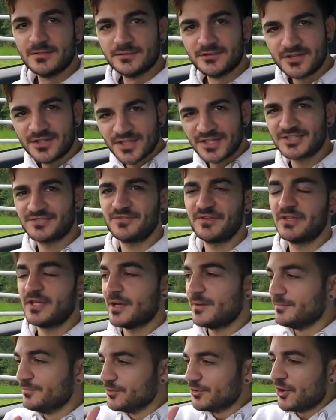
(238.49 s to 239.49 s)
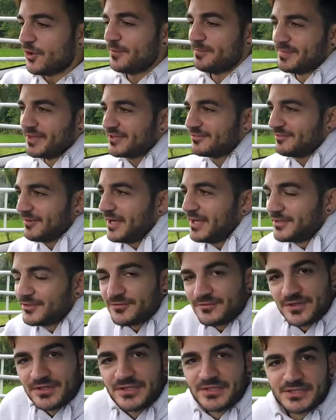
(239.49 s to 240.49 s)
The next thing that I'm not a big fan
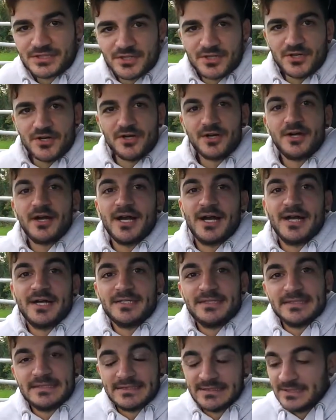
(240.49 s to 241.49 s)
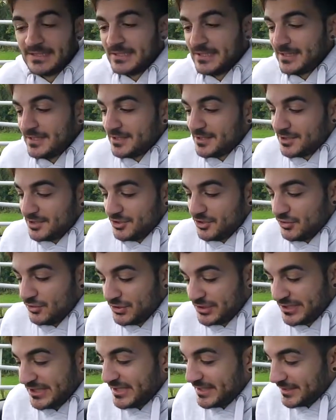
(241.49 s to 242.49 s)
of in this car, and you
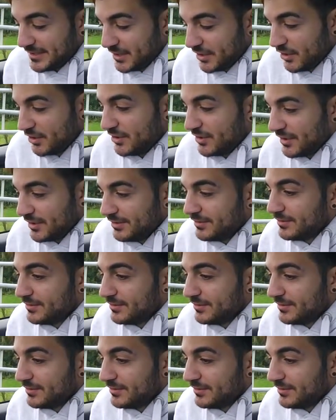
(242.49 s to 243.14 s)
see it a lot